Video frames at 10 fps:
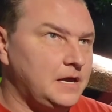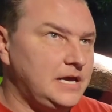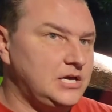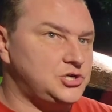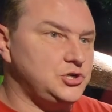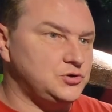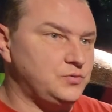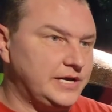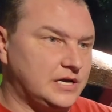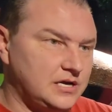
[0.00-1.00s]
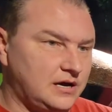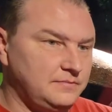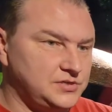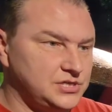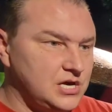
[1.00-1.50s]
issues when it
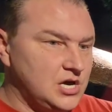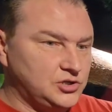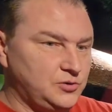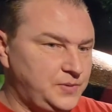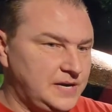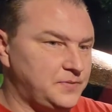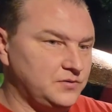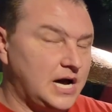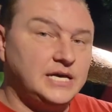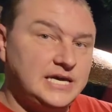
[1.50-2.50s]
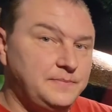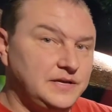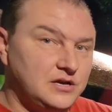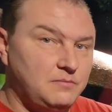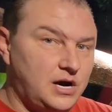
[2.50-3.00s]
comes to people not
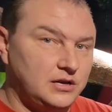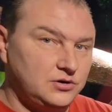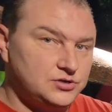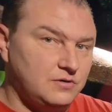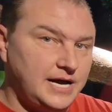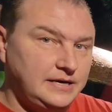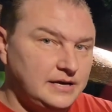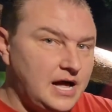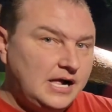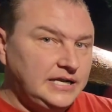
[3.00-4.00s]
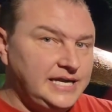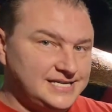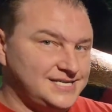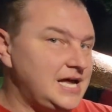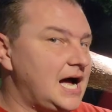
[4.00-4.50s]
keeping their monitors right
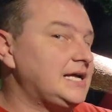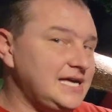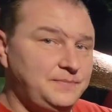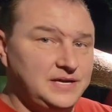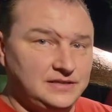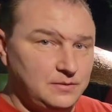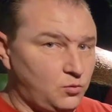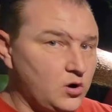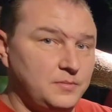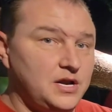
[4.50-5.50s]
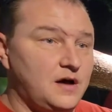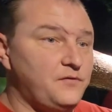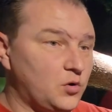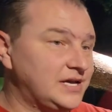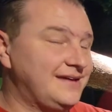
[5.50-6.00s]
is not keeping them warm
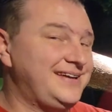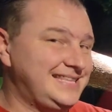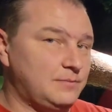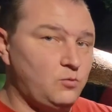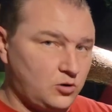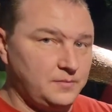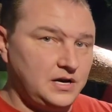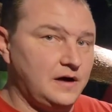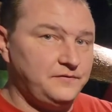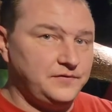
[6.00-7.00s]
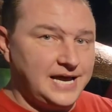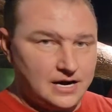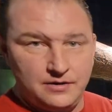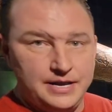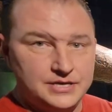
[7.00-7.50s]
enough or giving them warm enough
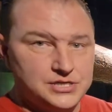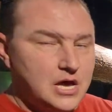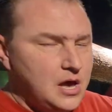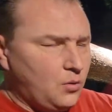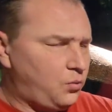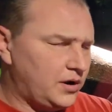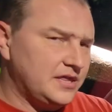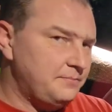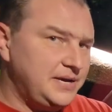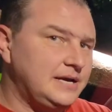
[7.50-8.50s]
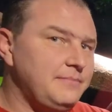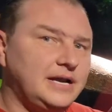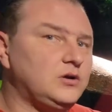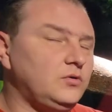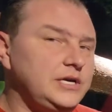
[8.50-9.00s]
areas. One of the big
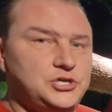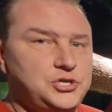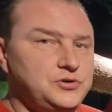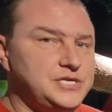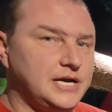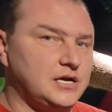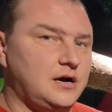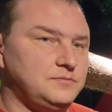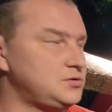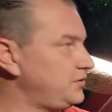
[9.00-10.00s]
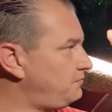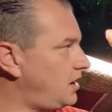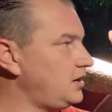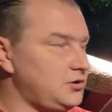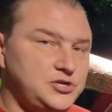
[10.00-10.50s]
medical issues that comes with
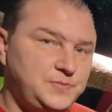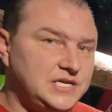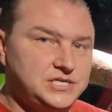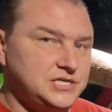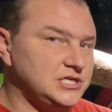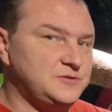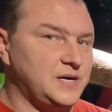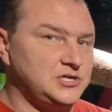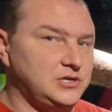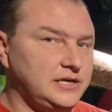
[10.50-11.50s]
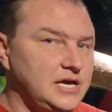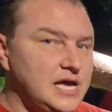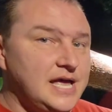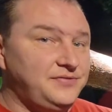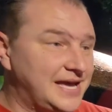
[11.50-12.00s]
monitor species especially,
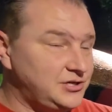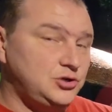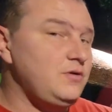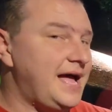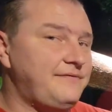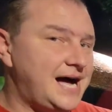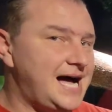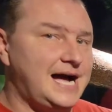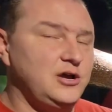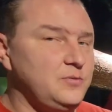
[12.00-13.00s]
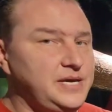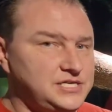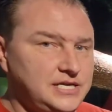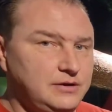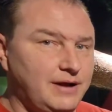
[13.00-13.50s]
they do have a high
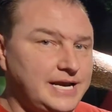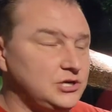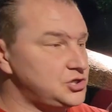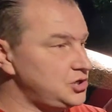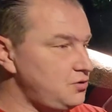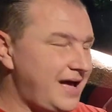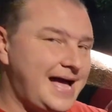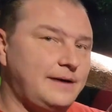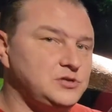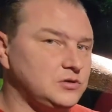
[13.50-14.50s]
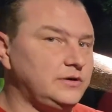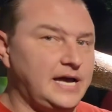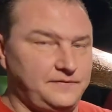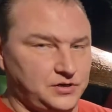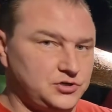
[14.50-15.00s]
obesity rating, so you absolutely
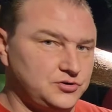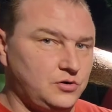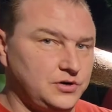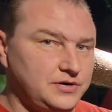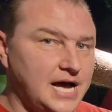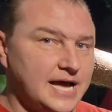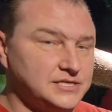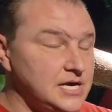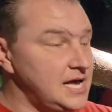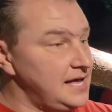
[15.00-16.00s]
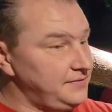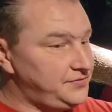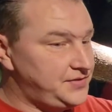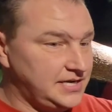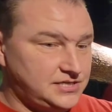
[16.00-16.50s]
have to control their diets.
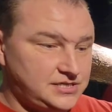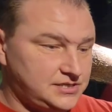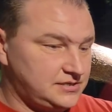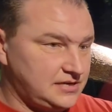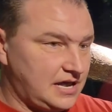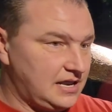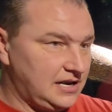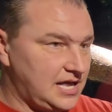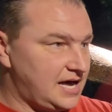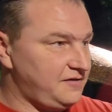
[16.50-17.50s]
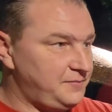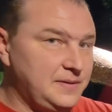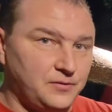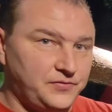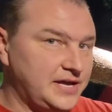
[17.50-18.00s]
A lot of
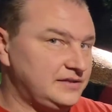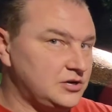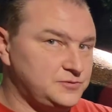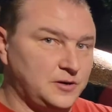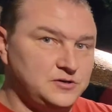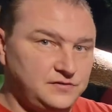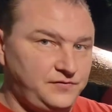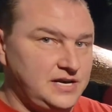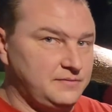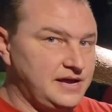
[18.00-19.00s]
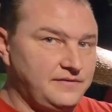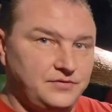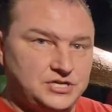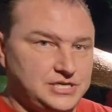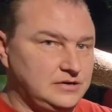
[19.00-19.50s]
people think they're supposed to feed them
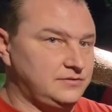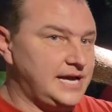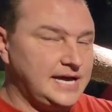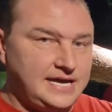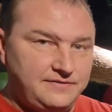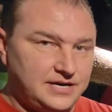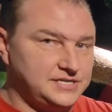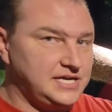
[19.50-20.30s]
every single day, even as